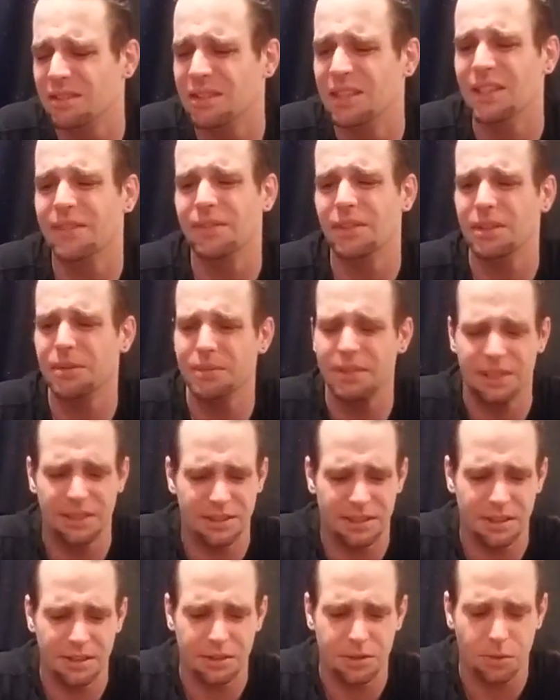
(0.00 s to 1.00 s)
Definitely with
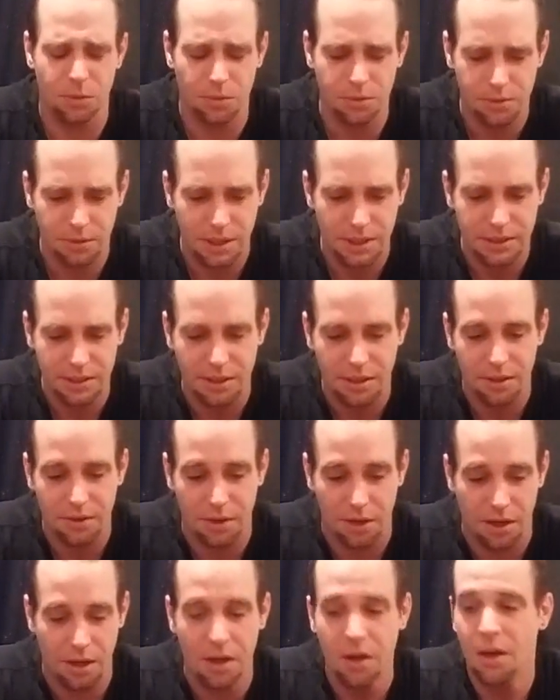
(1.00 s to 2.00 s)
that ten of swords right there, and
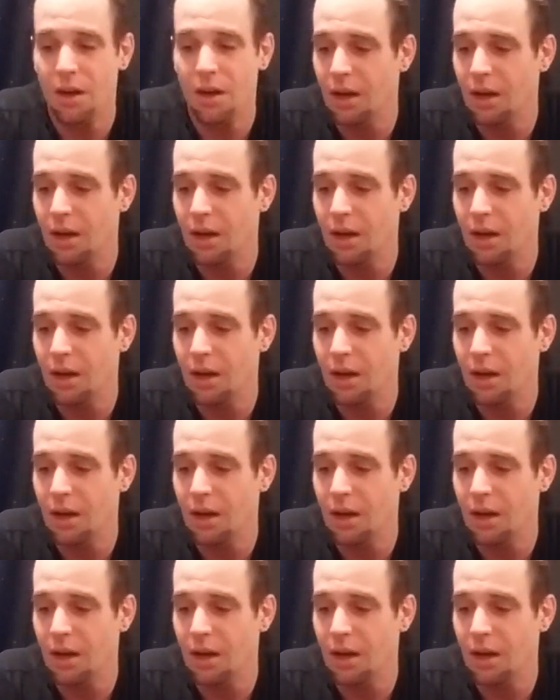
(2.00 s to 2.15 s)
they're